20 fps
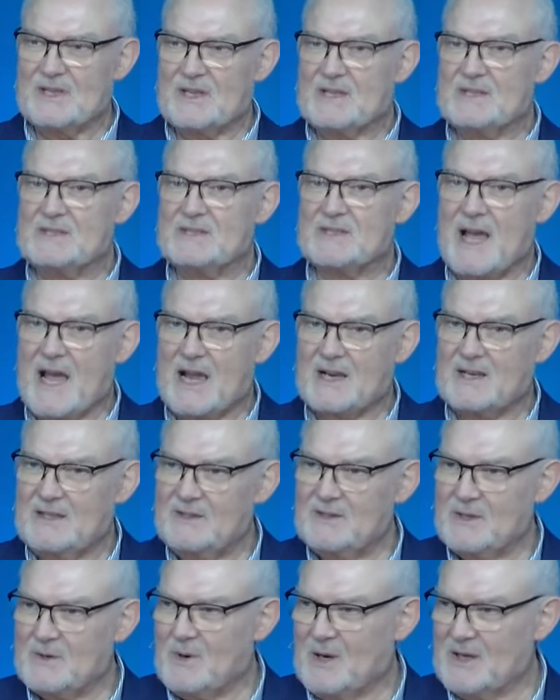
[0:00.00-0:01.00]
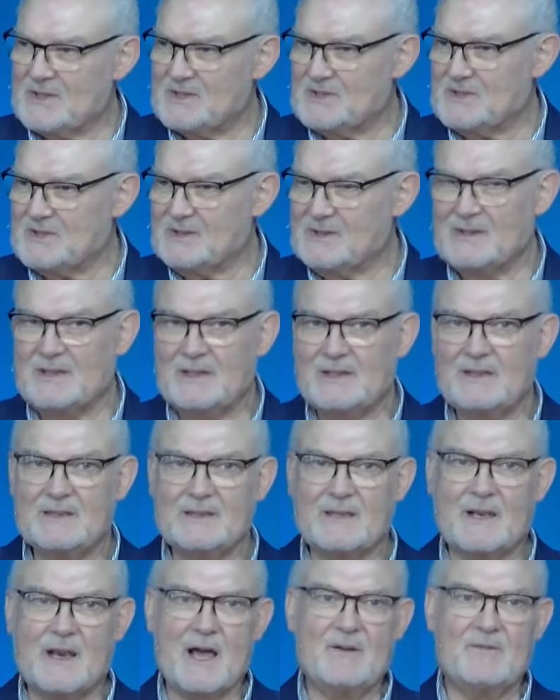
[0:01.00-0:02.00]
exactly the question
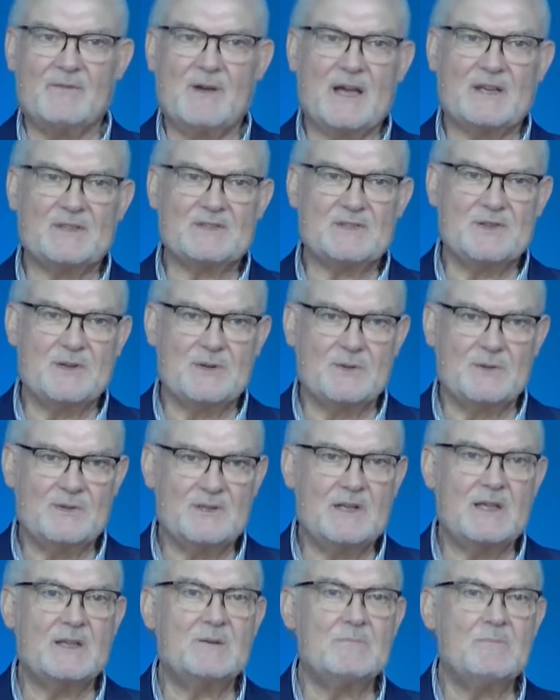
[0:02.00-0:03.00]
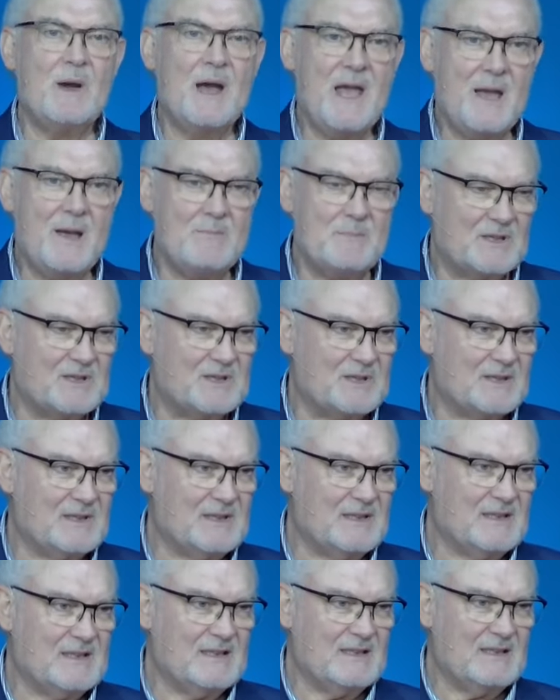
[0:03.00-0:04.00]
that I've asked you Did Muhammad
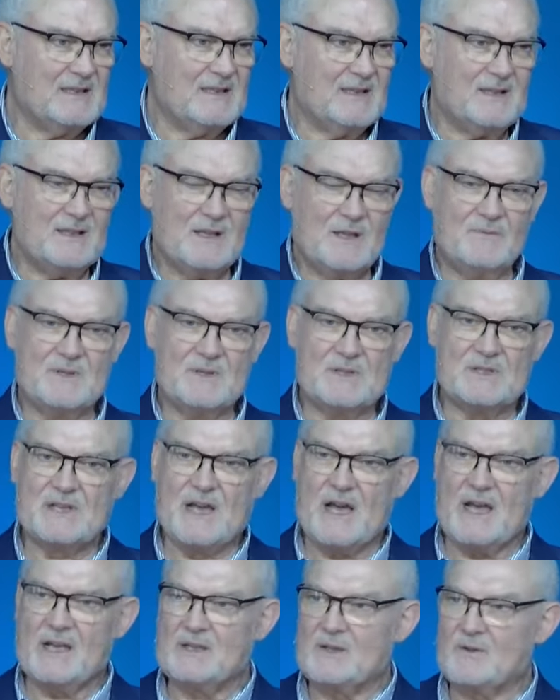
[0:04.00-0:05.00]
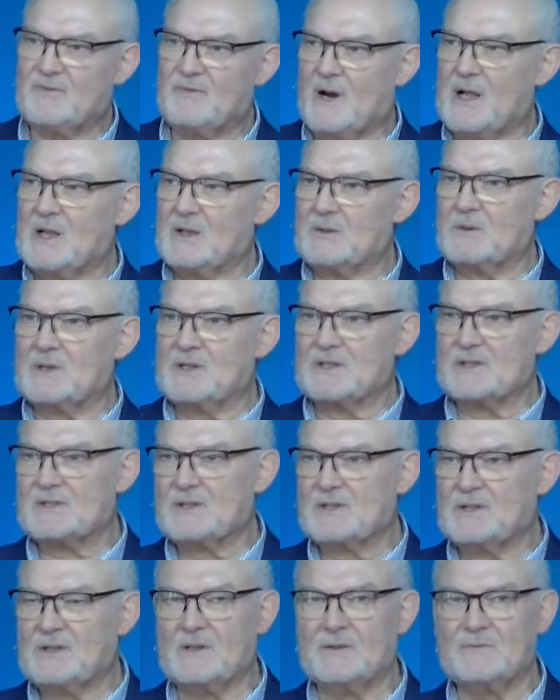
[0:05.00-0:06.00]
live inside the
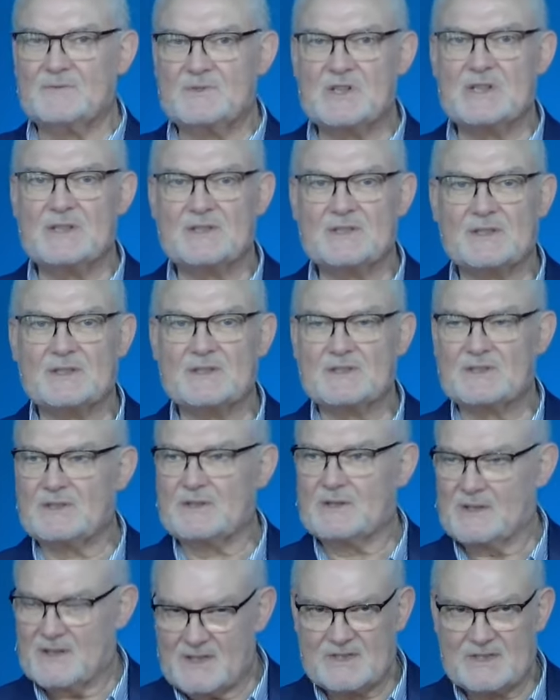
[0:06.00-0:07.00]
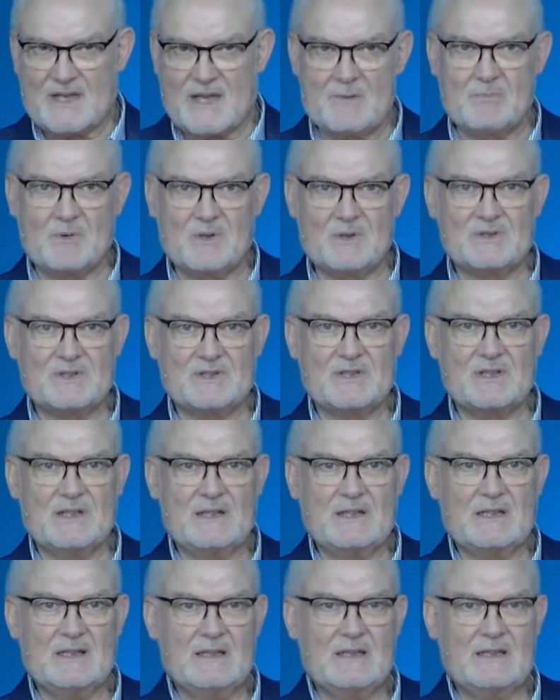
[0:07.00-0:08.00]
followers of Jesus, the disciples?
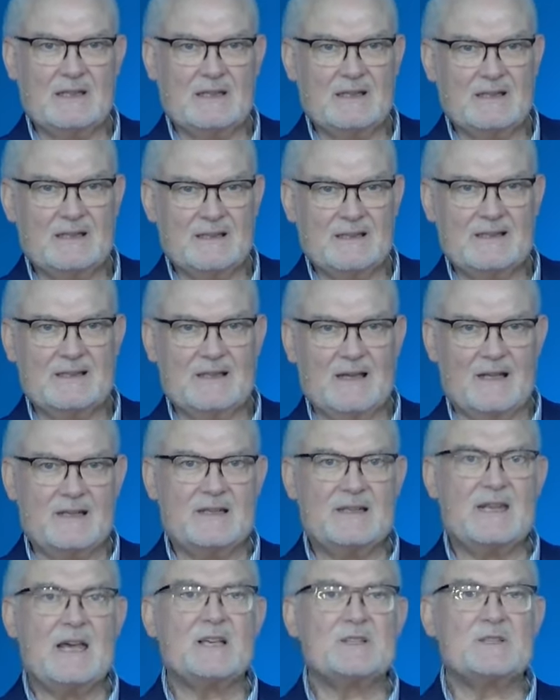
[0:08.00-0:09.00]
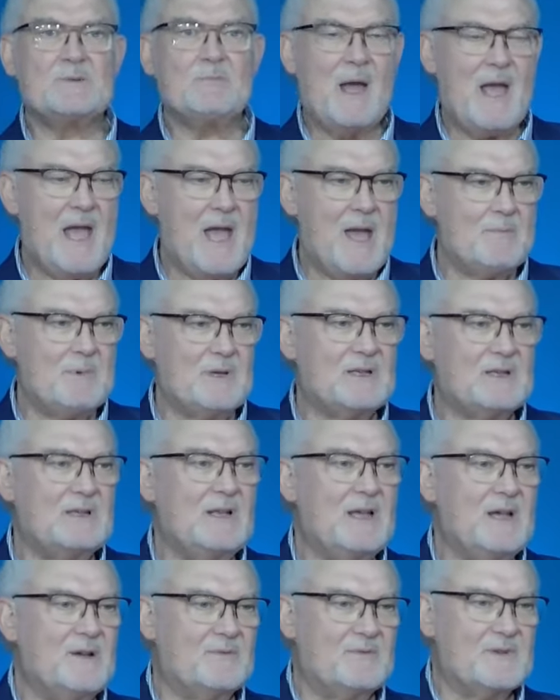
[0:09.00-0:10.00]
And does Muhammad
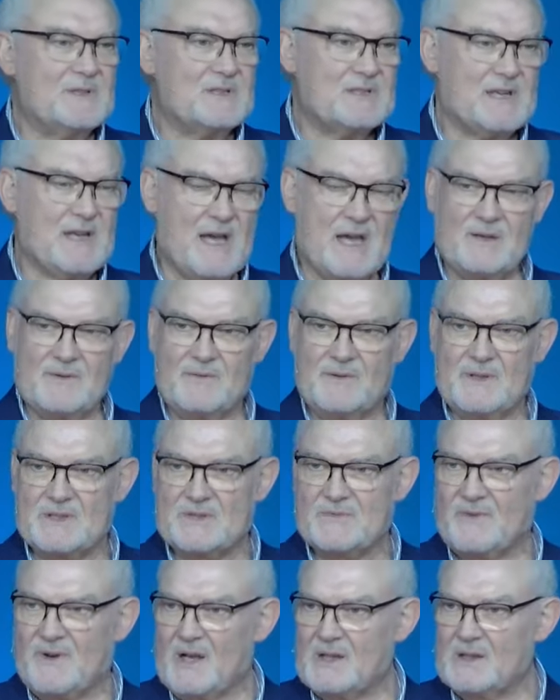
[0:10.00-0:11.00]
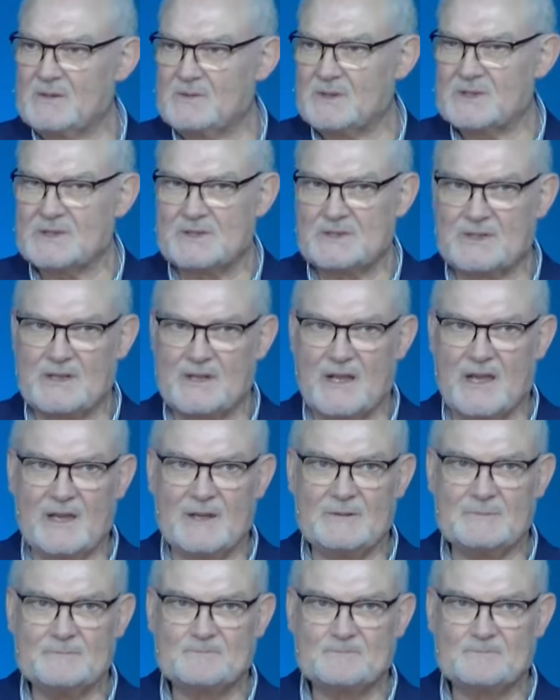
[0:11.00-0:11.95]
live inside of his followers today?